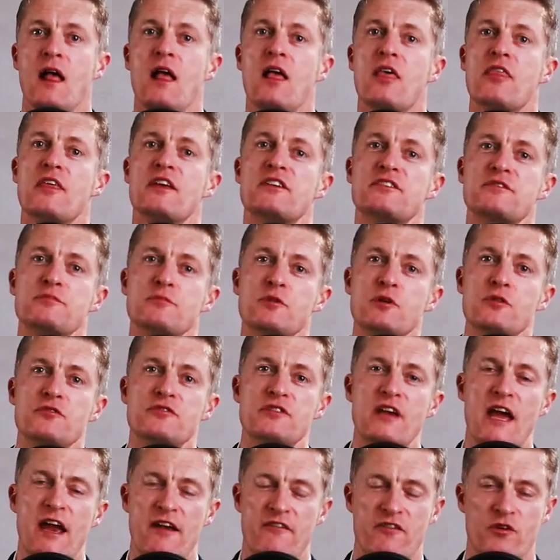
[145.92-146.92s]
This moves
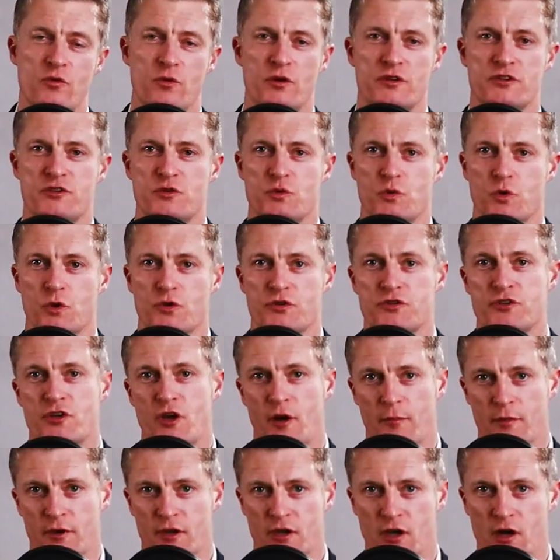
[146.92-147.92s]
everyone towards
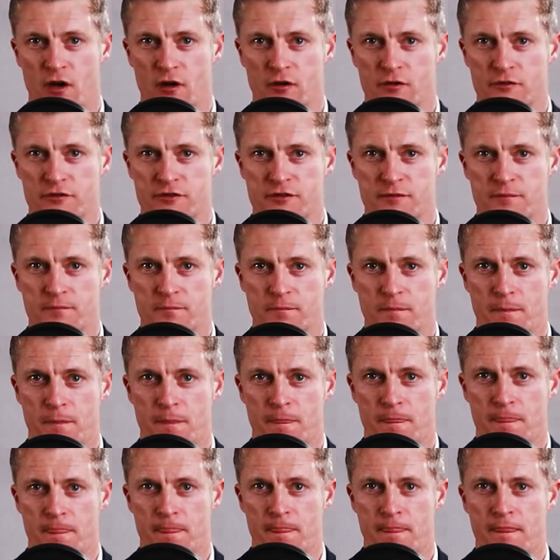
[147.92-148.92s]
common goals.
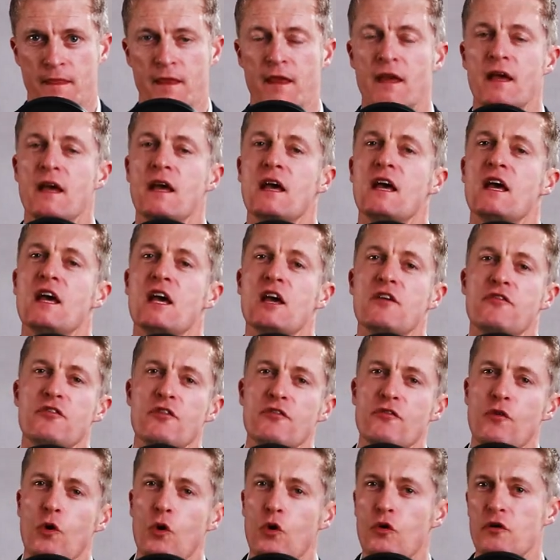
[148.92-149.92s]
If
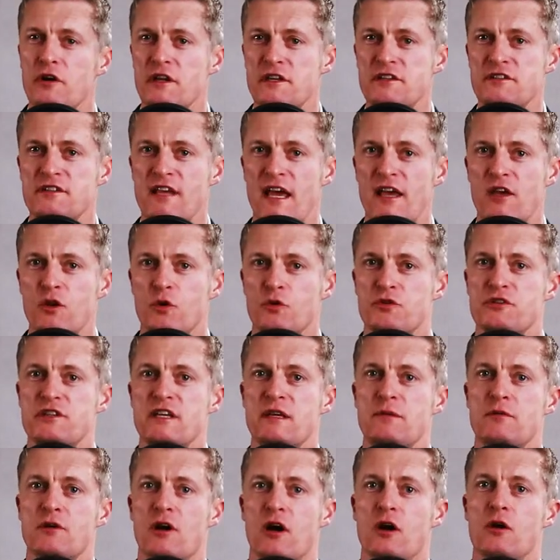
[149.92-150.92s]
you've already set your
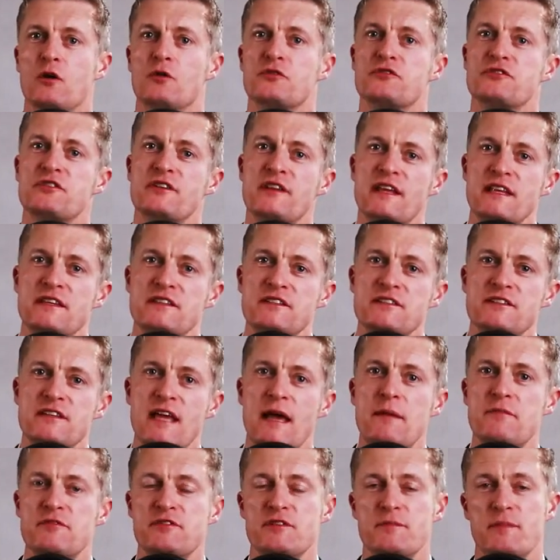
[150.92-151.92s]
team goals, then
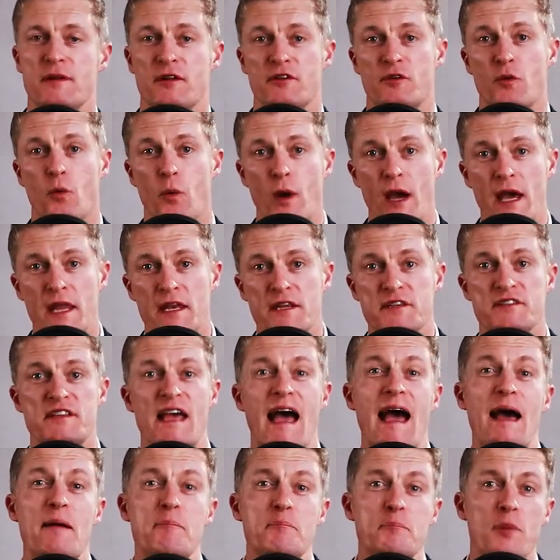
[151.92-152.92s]
steps to build awareness
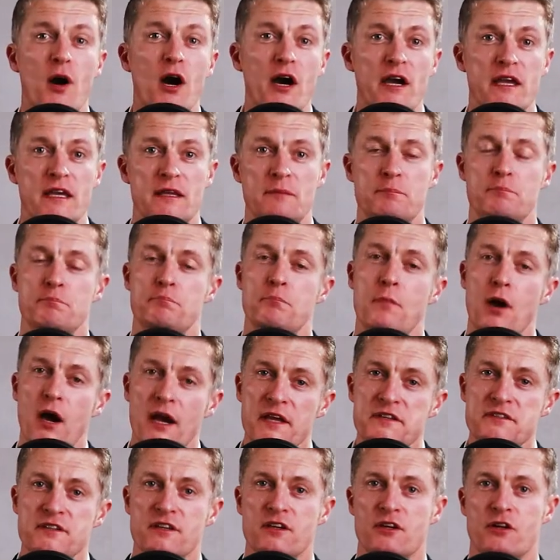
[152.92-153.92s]
and buy in
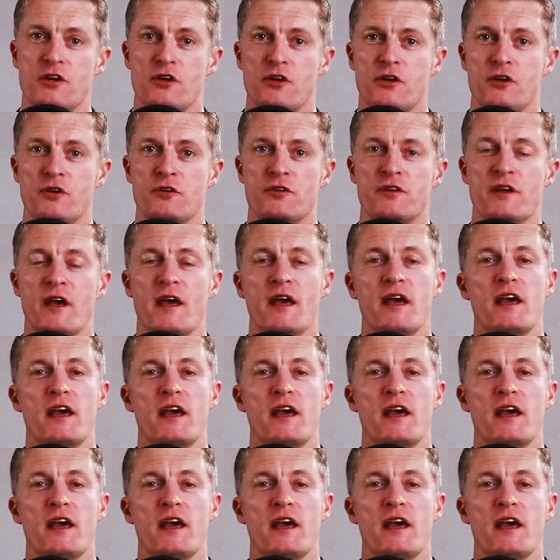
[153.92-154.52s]
might include